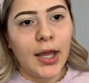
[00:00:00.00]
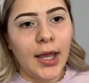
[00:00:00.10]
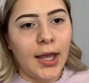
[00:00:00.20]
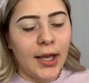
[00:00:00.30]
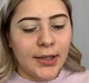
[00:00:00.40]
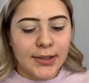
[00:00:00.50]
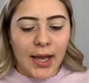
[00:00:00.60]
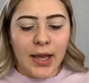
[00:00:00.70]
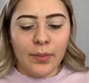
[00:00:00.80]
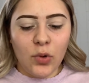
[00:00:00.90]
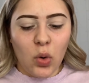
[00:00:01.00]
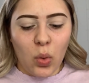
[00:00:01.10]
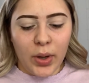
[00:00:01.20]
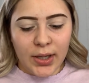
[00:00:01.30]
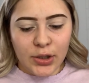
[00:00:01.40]
and I am
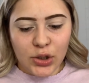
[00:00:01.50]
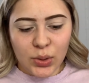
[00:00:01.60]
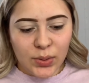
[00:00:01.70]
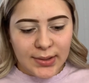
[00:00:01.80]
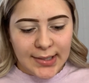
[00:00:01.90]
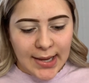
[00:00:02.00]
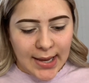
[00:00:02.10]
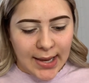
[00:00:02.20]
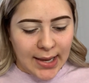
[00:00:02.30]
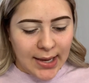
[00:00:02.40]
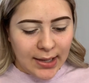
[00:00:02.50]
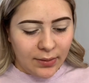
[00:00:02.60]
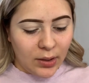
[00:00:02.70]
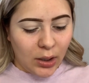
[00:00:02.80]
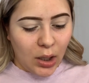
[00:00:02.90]
going to
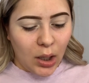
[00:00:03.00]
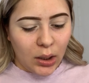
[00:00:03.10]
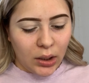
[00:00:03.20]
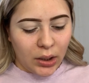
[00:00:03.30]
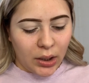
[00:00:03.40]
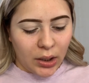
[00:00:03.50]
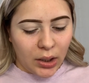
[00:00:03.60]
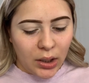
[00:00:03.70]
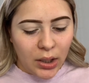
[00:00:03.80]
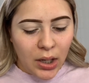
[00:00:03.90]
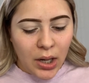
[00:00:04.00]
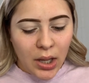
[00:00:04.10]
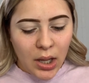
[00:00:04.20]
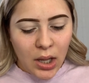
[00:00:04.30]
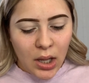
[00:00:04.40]
take the color
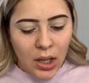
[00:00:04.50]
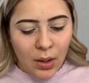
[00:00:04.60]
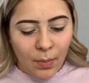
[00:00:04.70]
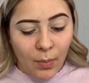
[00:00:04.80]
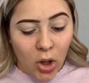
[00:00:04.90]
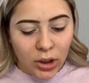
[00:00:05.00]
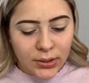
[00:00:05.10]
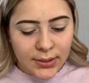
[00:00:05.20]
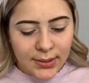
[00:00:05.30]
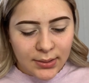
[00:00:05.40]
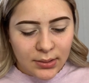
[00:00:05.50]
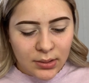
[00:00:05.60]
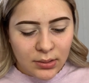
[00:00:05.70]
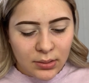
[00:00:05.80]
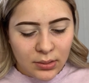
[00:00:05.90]
Malt
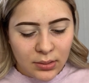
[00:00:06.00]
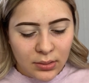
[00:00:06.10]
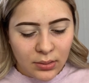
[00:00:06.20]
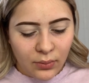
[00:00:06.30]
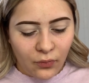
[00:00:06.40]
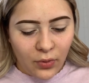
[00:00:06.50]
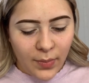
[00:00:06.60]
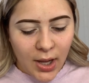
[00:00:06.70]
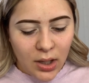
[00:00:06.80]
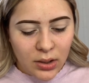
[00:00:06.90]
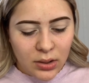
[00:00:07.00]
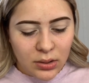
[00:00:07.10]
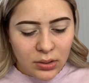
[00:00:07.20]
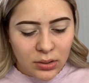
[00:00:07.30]
from MAC.